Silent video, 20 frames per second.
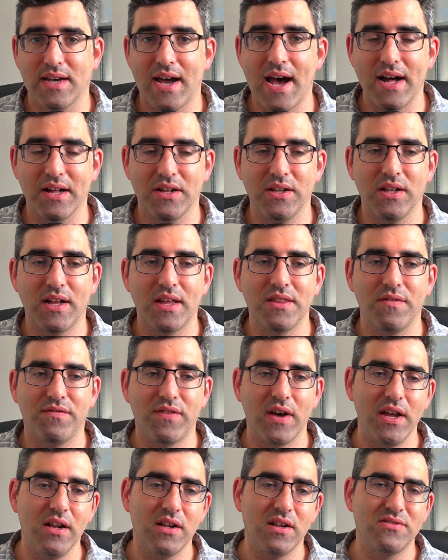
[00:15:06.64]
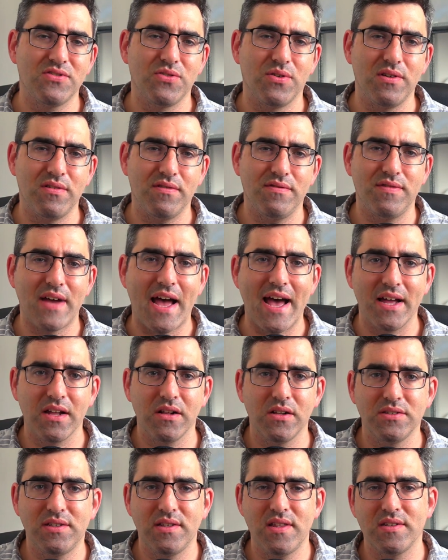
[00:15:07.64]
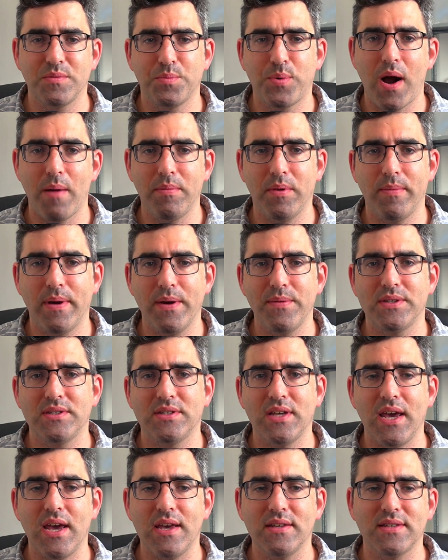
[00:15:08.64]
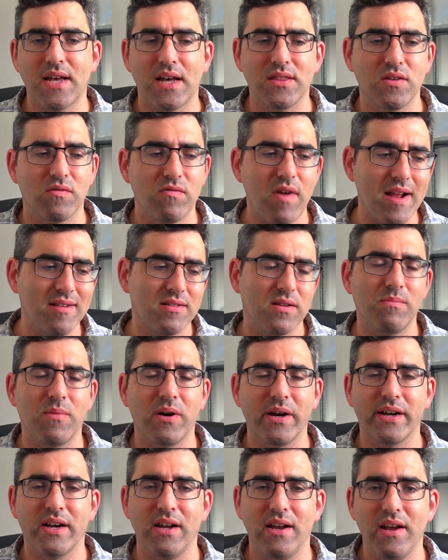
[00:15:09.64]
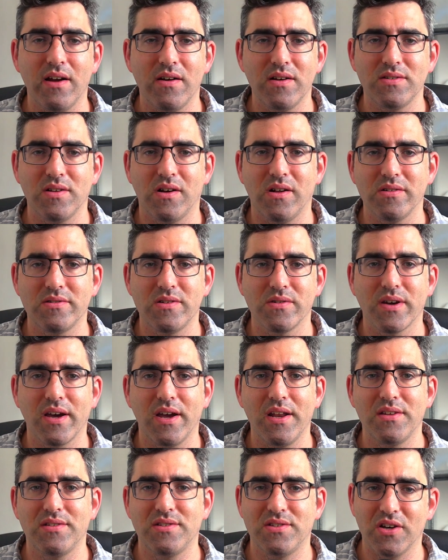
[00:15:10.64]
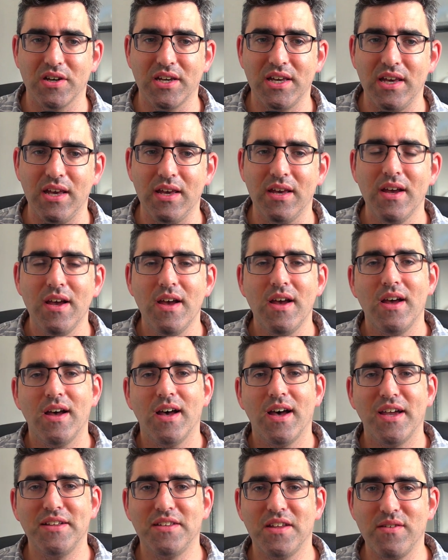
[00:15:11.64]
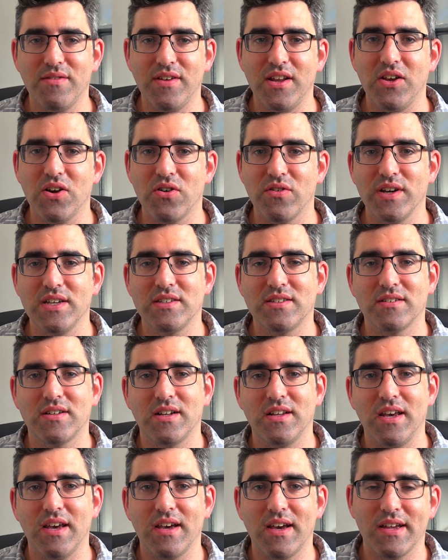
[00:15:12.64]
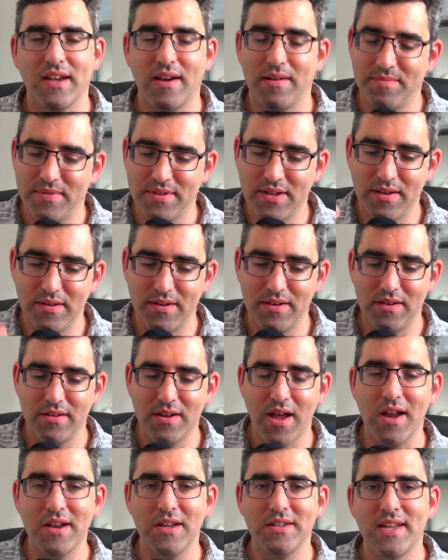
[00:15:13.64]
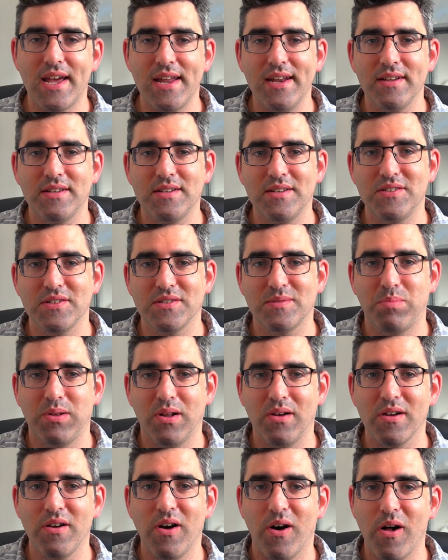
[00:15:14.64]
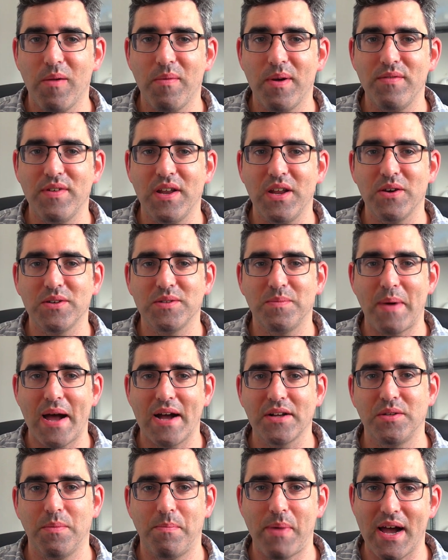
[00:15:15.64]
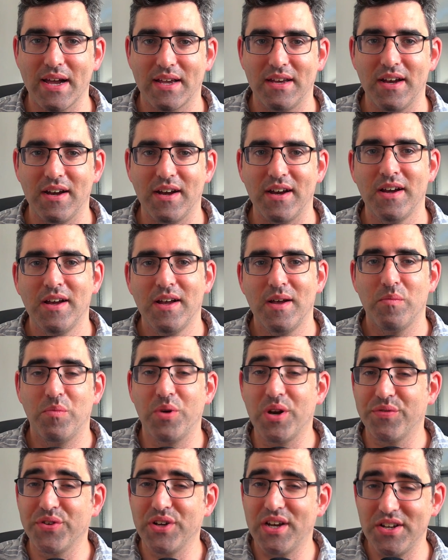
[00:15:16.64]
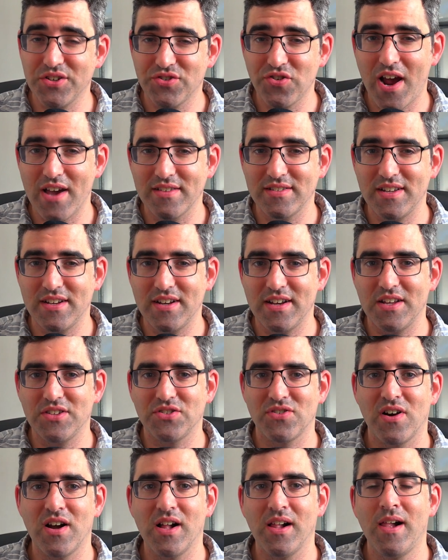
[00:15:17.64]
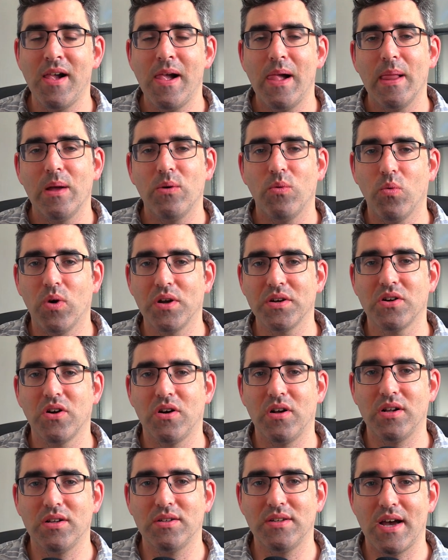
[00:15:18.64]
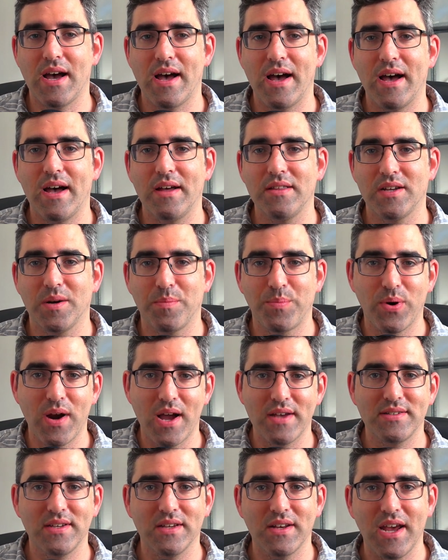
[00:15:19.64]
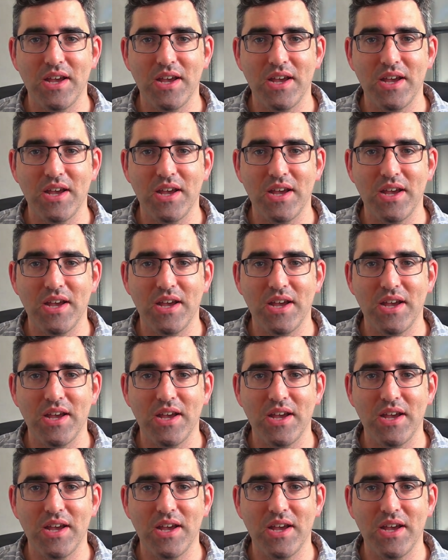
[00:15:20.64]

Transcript: tackle. And the final sort of angle to this problem, I would say, is that the rental market here is also kind of sucky. I did a video recently, I'm not intending to just plug all my videos back to back here, but if you're interested in Israel, one called The Depressing